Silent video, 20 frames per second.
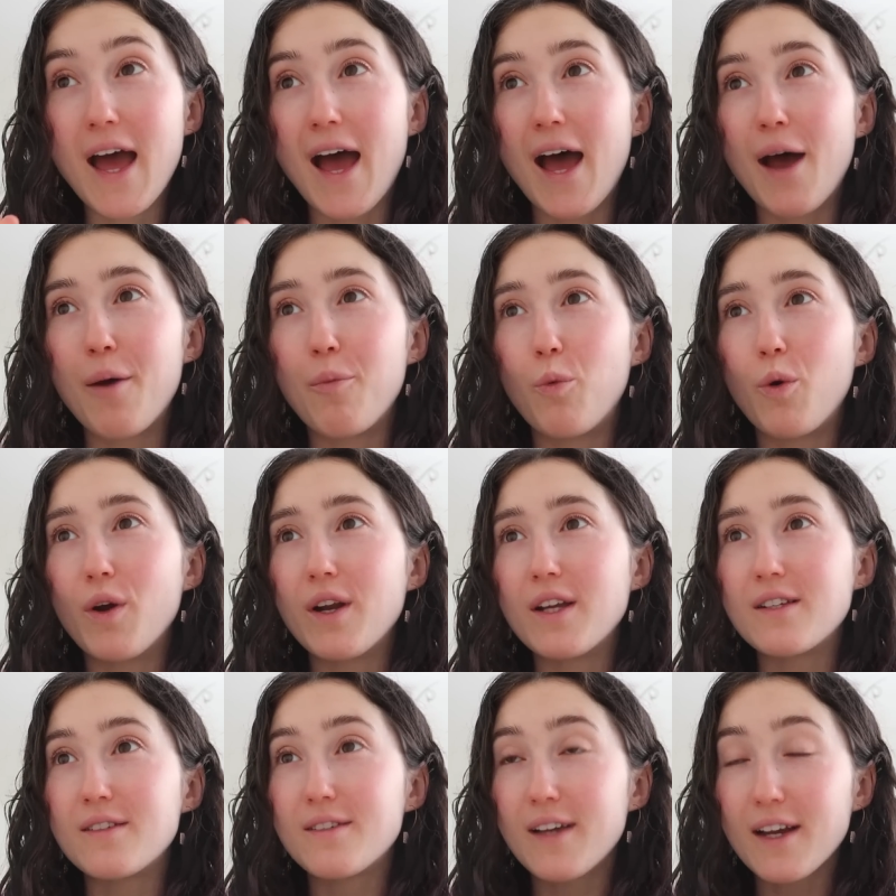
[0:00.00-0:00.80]
And what
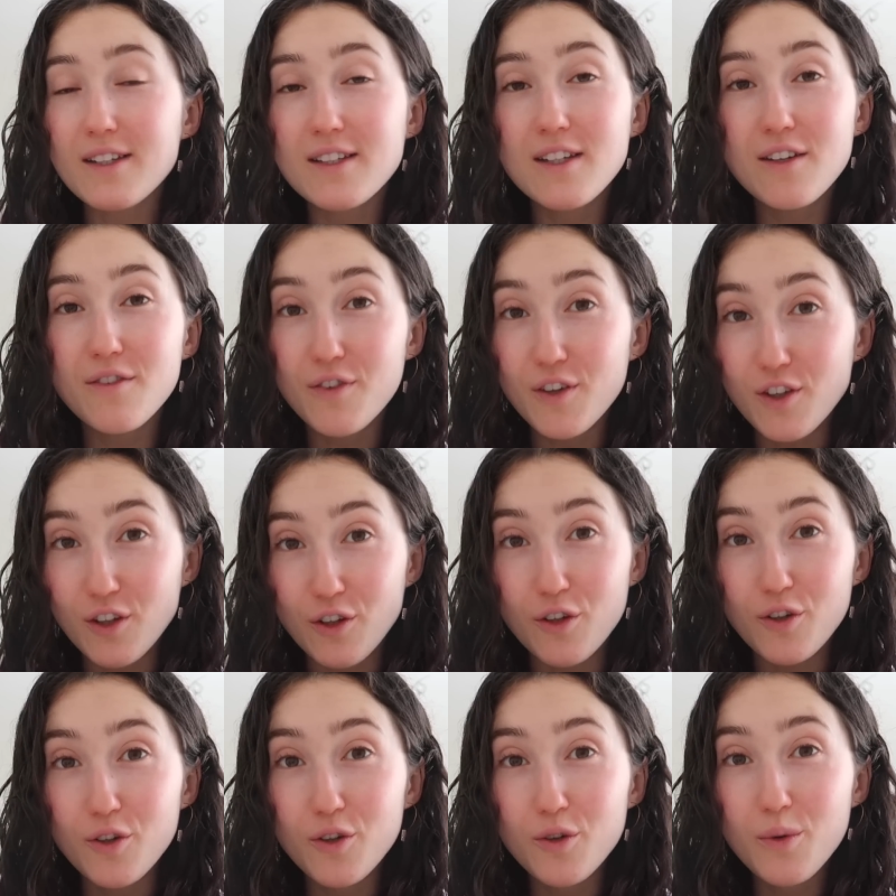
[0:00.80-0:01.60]
is sexy for
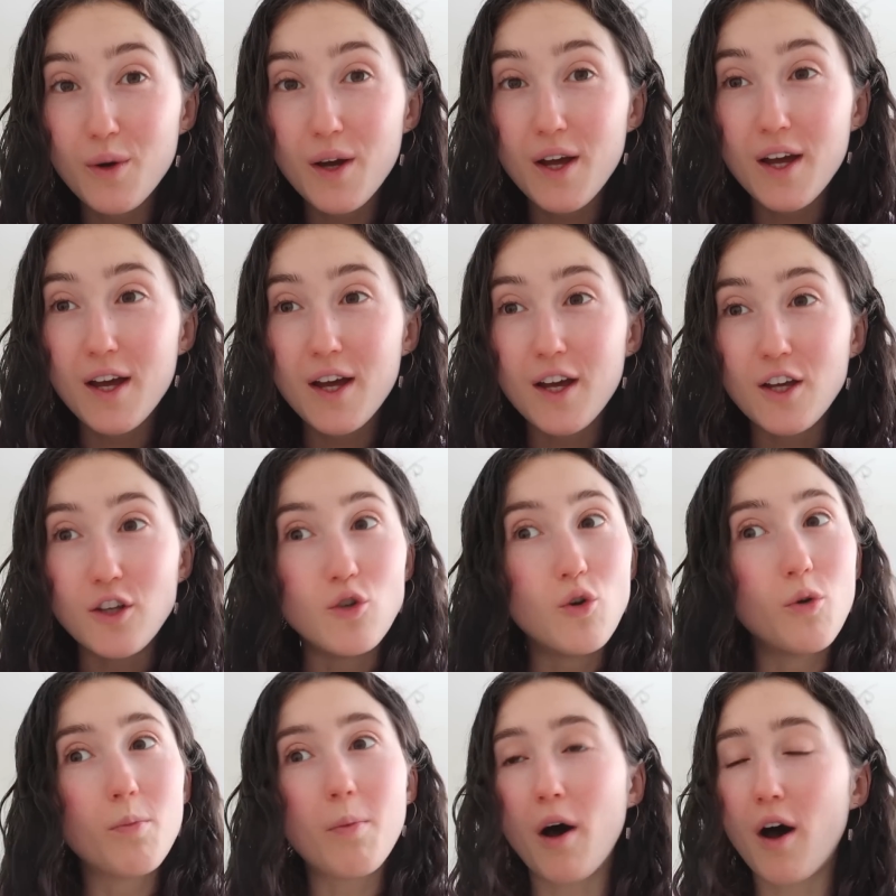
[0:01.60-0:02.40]
you,
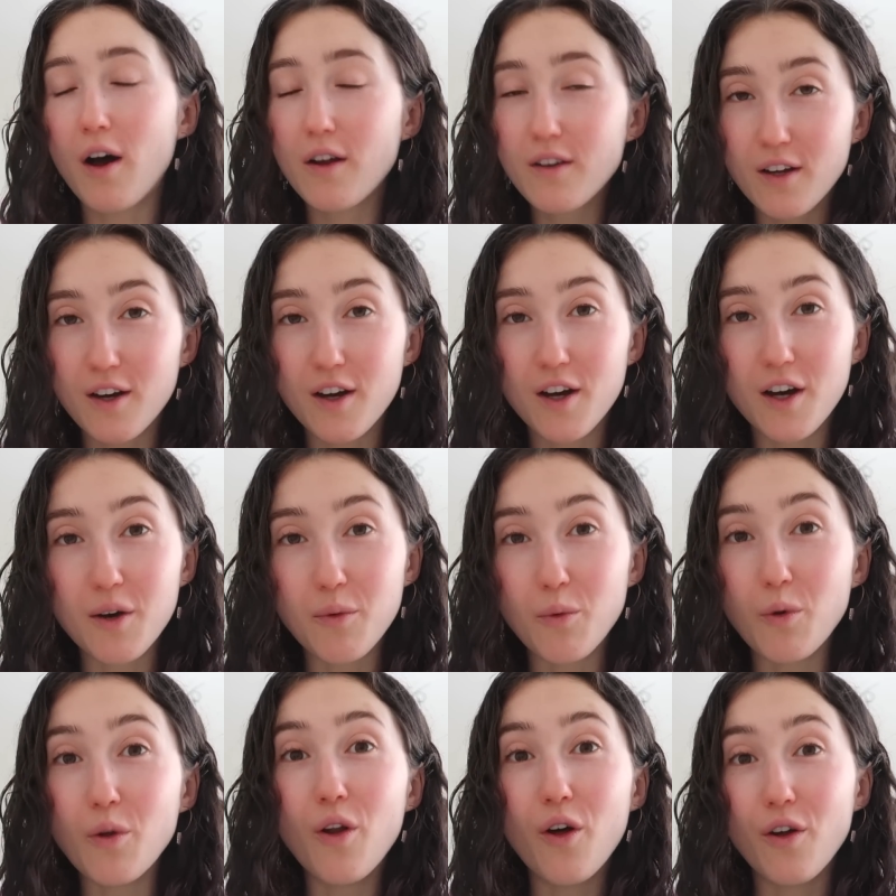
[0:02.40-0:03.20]
your partner
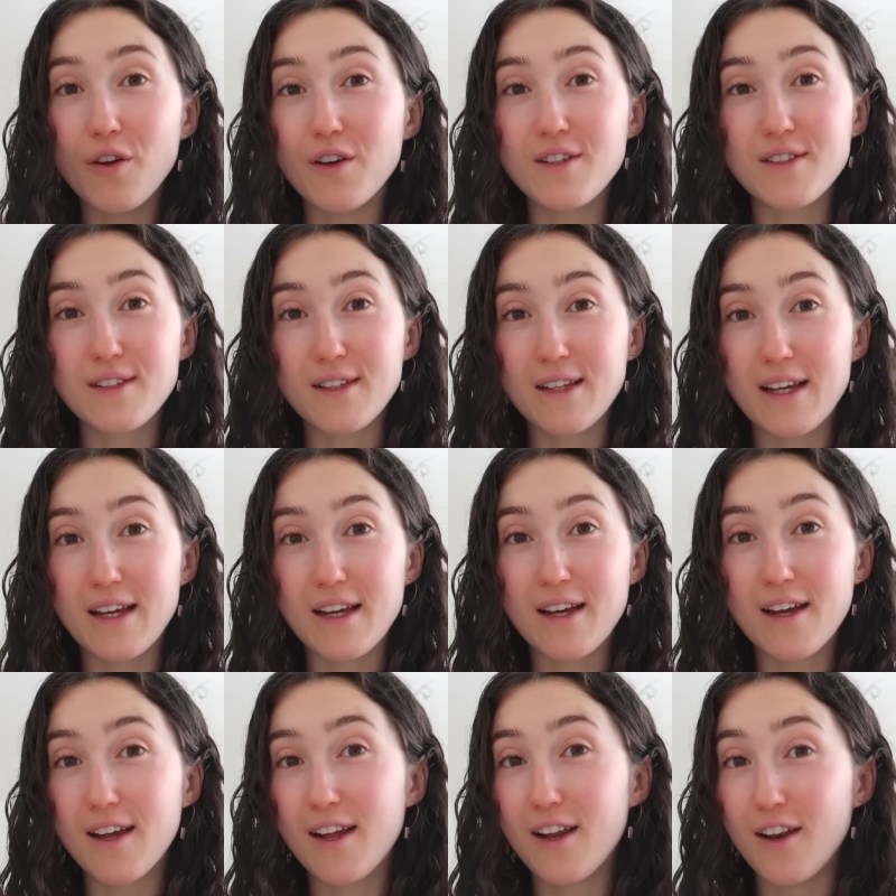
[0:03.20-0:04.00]
will
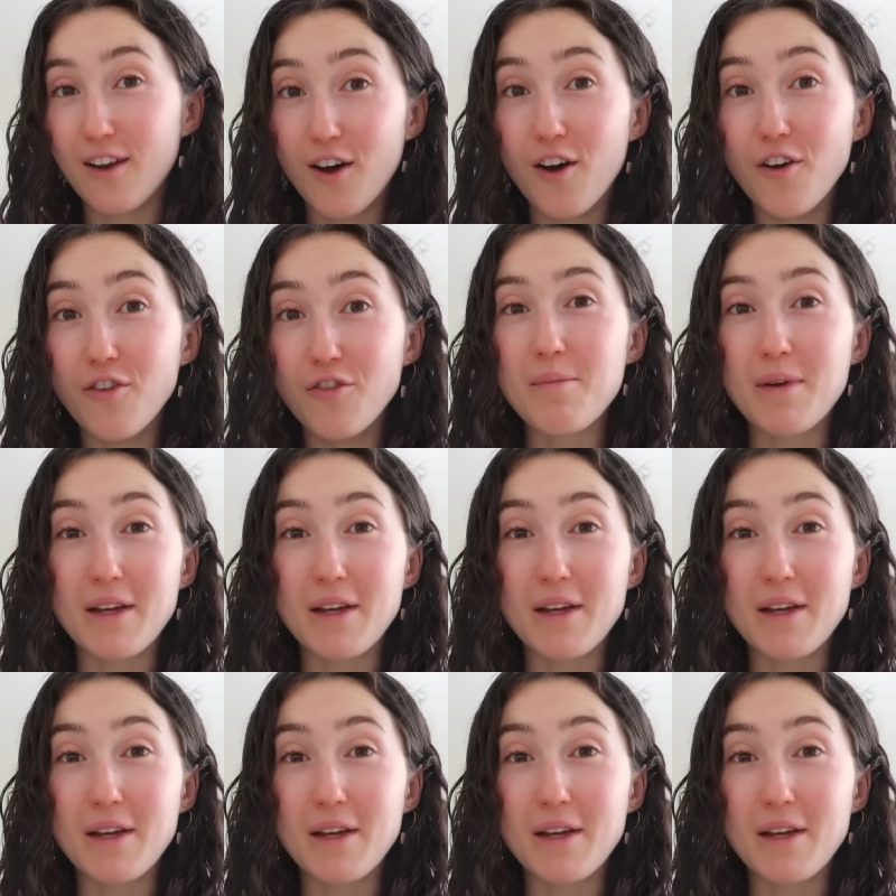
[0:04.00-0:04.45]
honestly love.